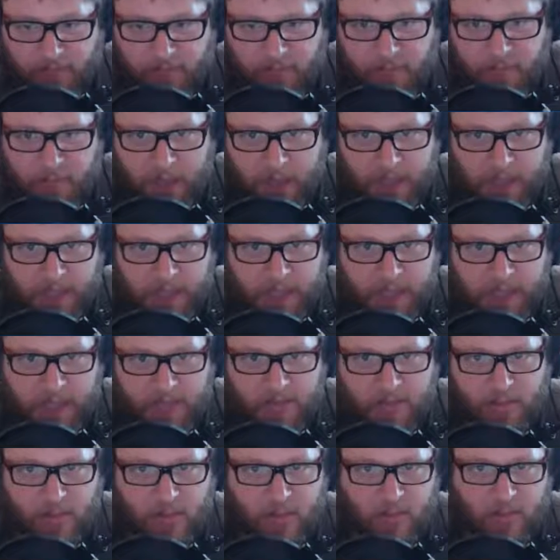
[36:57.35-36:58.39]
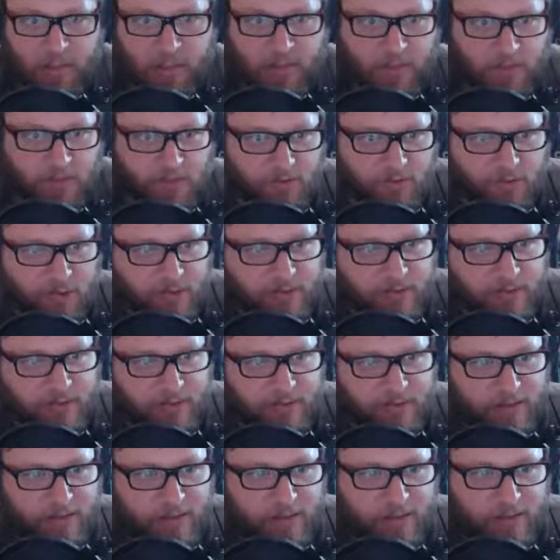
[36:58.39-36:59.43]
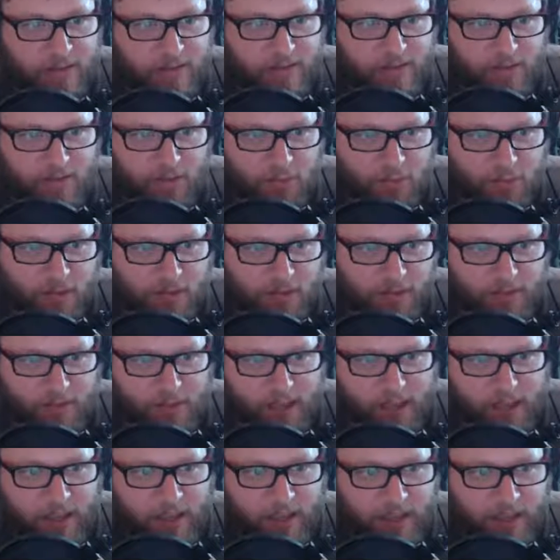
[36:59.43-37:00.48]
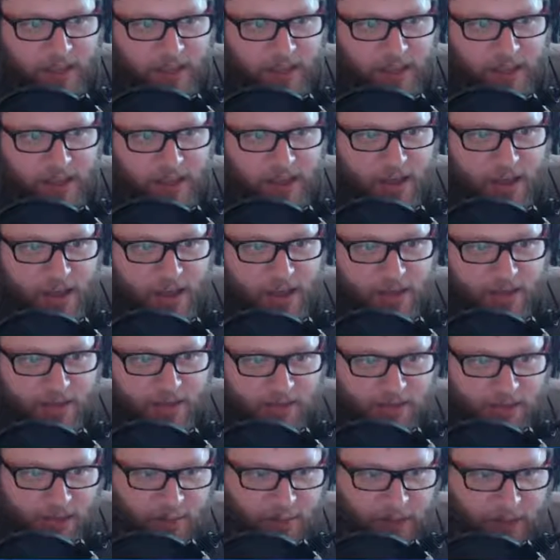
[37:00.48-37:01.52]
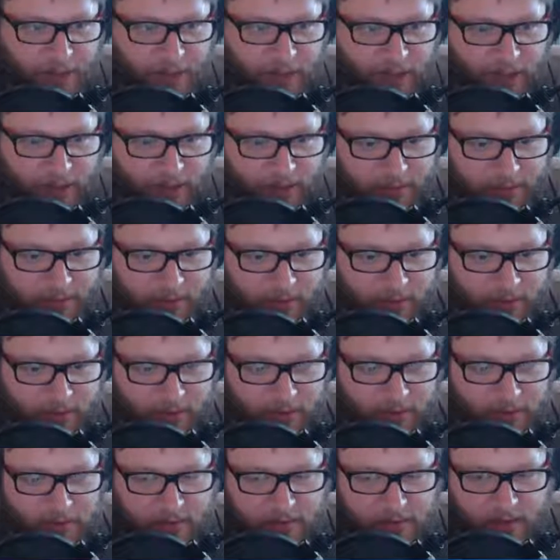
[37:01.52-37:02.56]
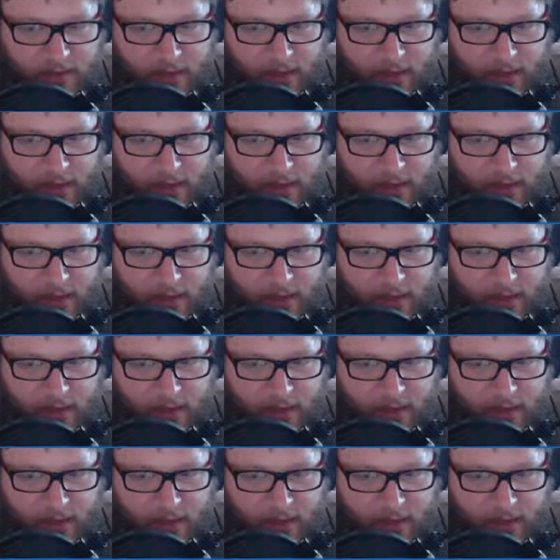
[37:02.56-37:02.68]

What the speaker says: many loading screens and stupid like unskippable cutscenes.